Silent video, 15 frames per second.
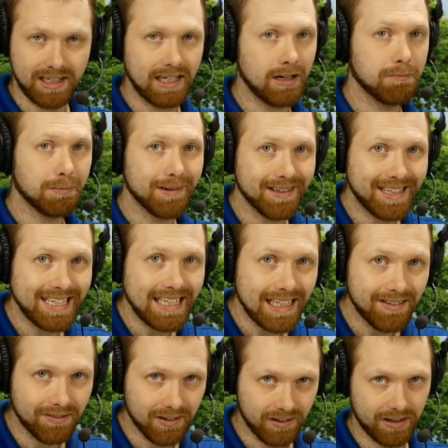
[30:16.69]
He didn't
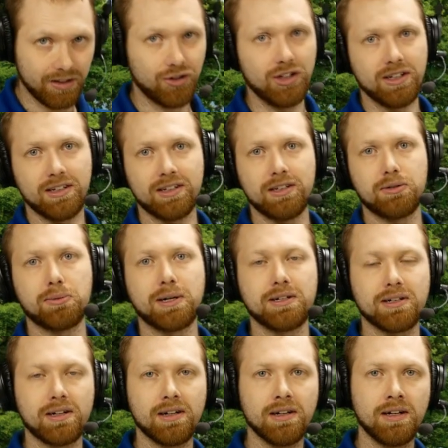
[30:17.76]
believe that Jesus had
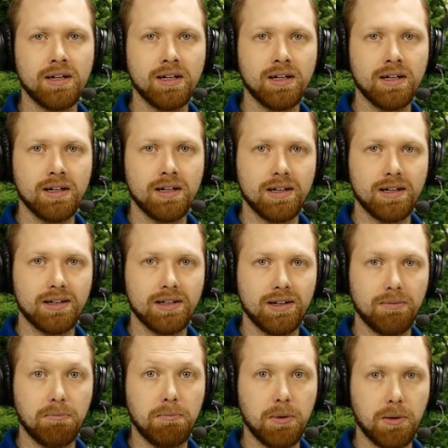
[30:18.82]
risen
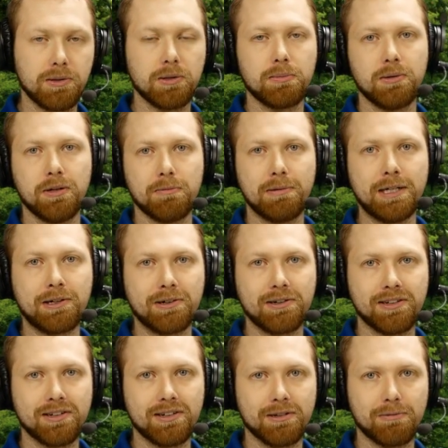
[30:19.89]
until multiple
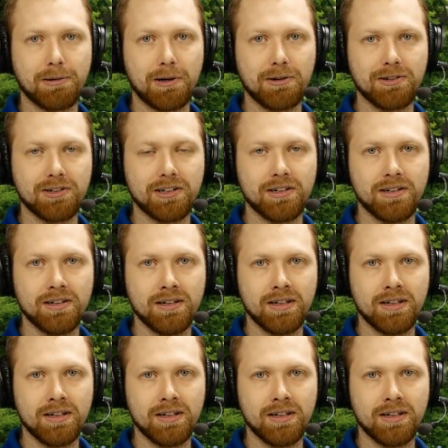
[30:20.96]
appearances in person.